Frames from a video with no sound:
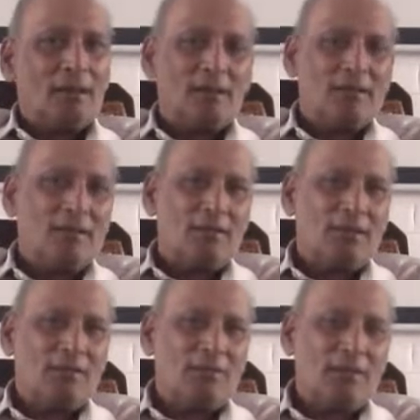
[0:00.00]
I said,
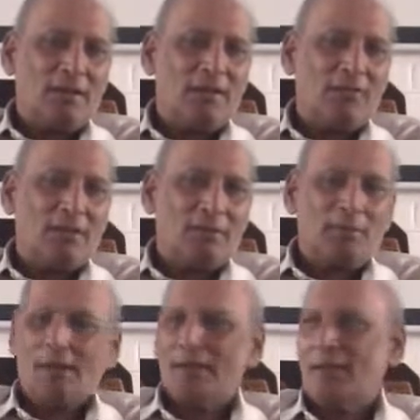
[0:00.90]
it's very
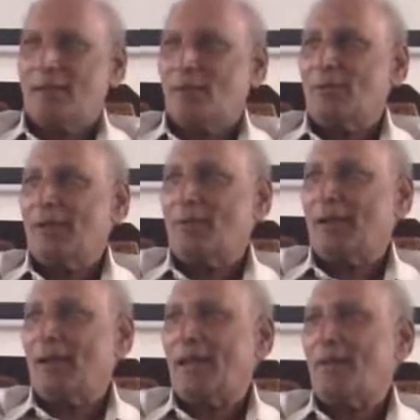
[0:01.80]
difficult because I don't have
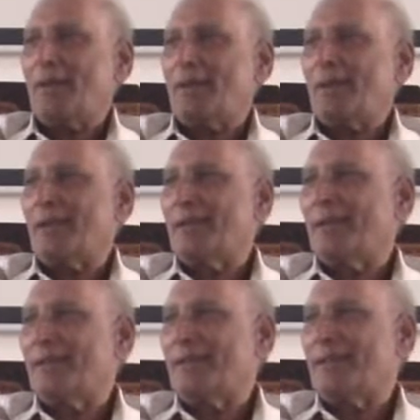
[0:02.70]
my library or
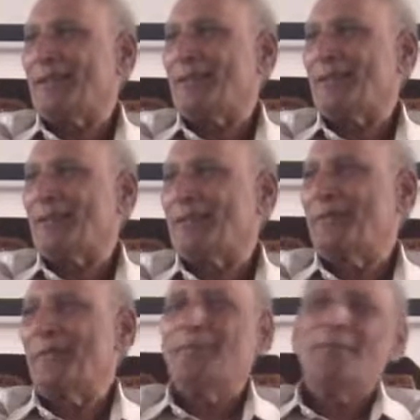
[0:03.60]
anything,